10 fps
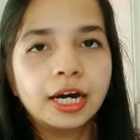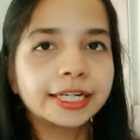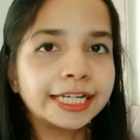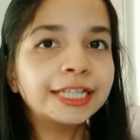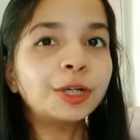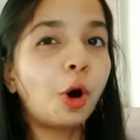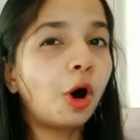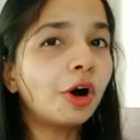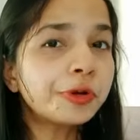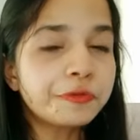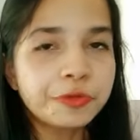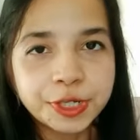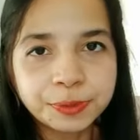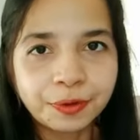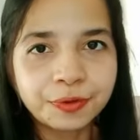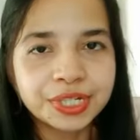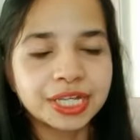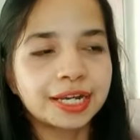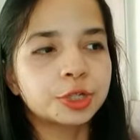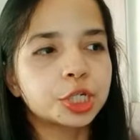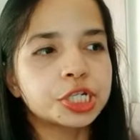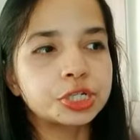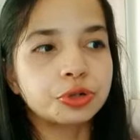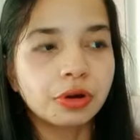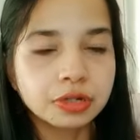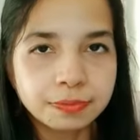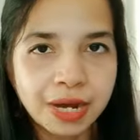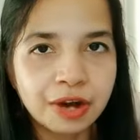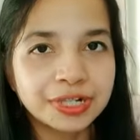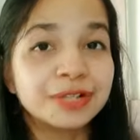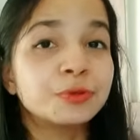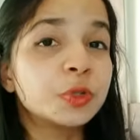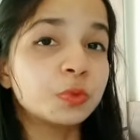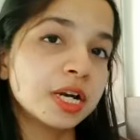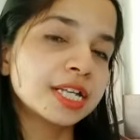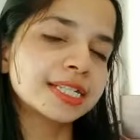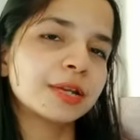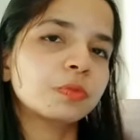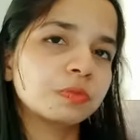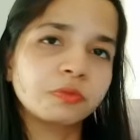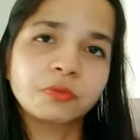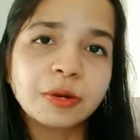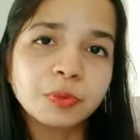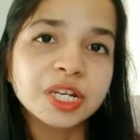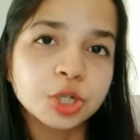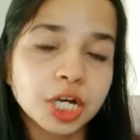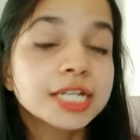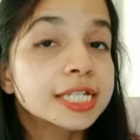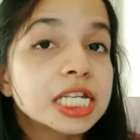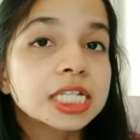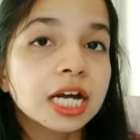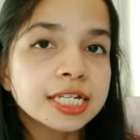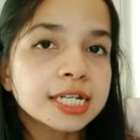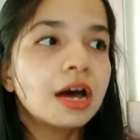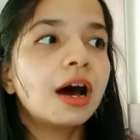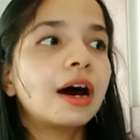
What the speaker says: Again, all of these poets that I just talked about and whose works that we just discussed